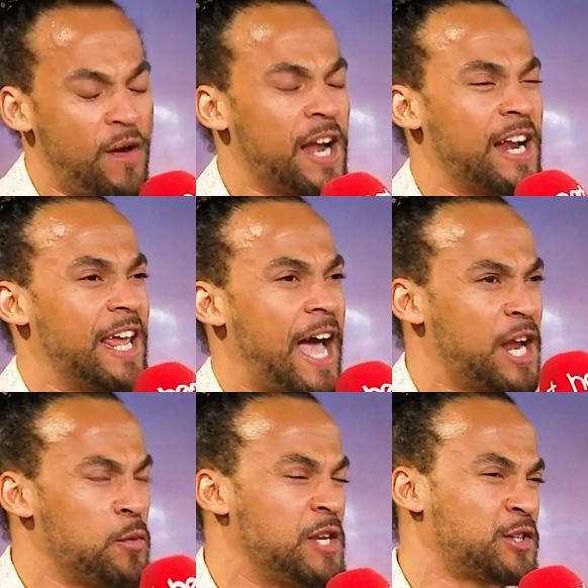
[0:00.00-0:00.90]
Finally,
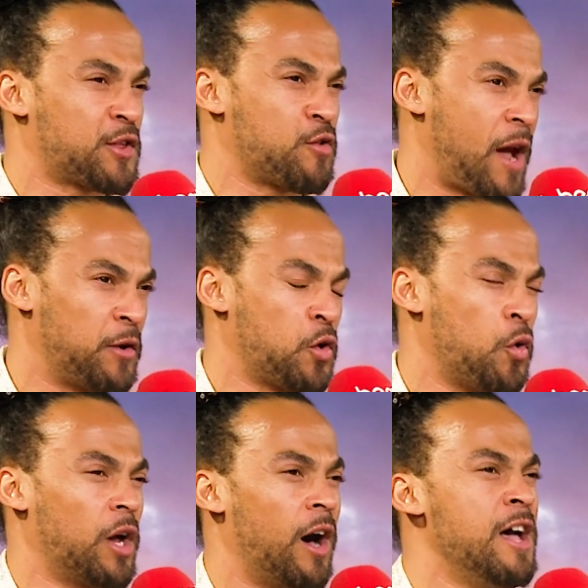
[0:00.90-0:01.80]
Halloween just around the
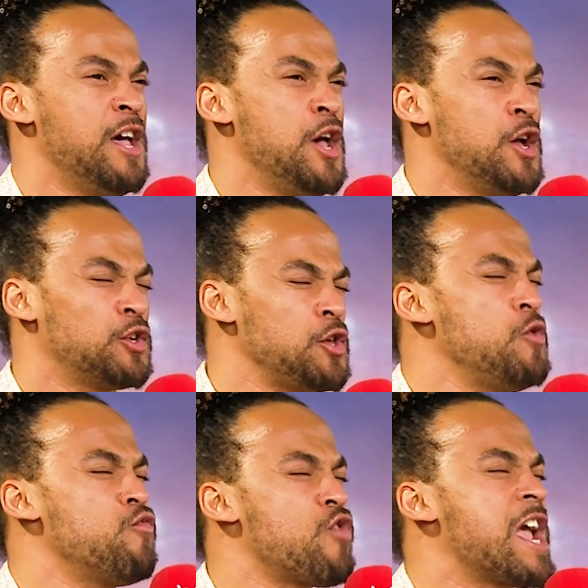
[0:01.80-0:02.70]
corner. Do
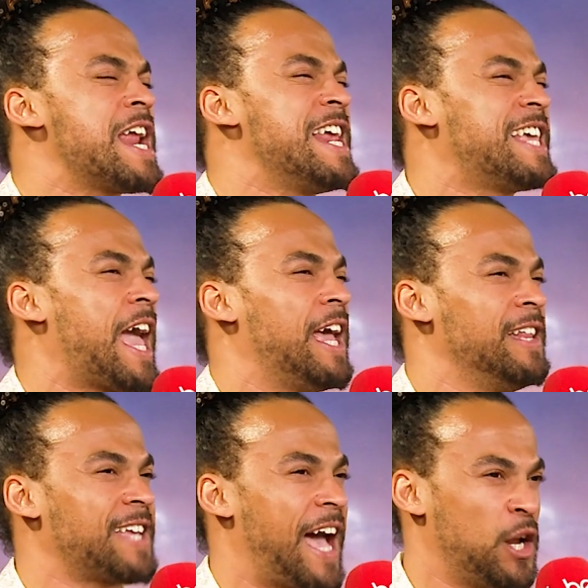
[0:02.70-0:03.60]
you really get
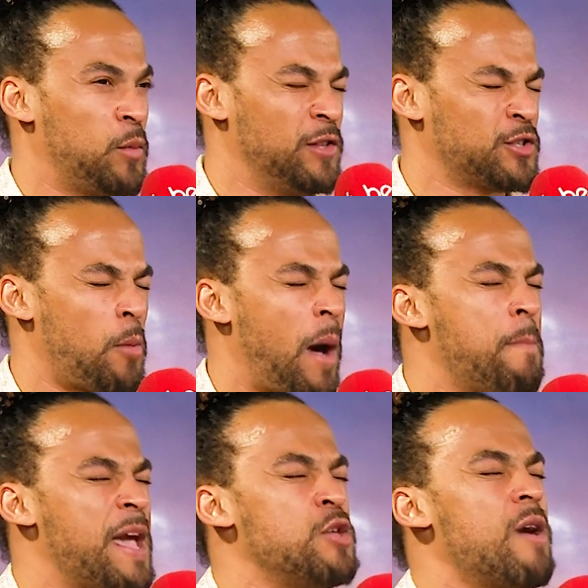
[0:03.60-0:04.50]
into Halloween, Tom? I
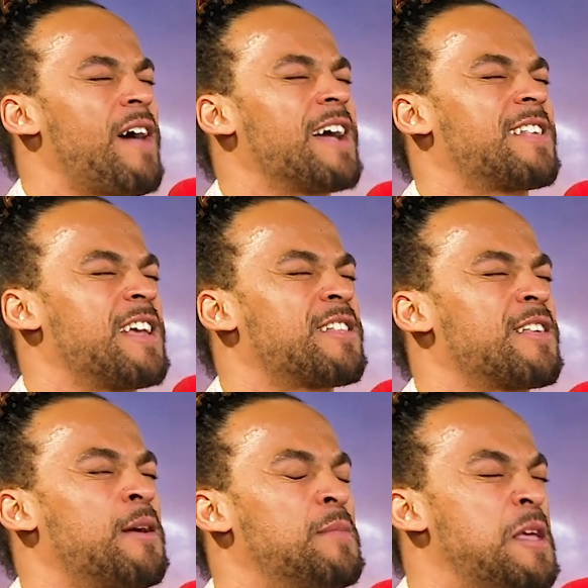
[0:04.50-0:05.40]
bet you have access
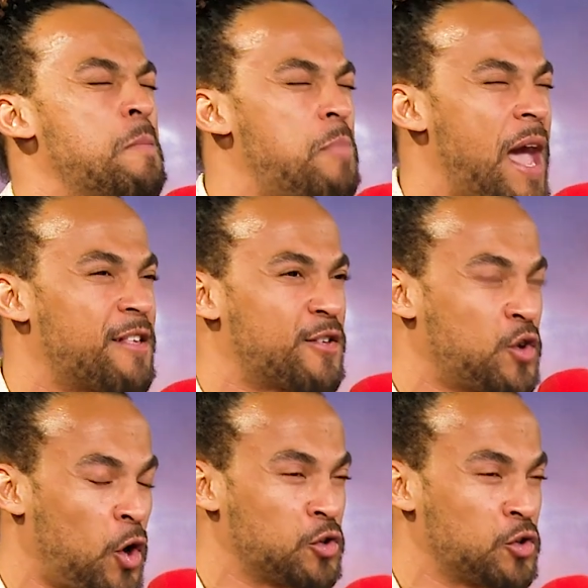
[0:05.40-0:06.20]
to some of the best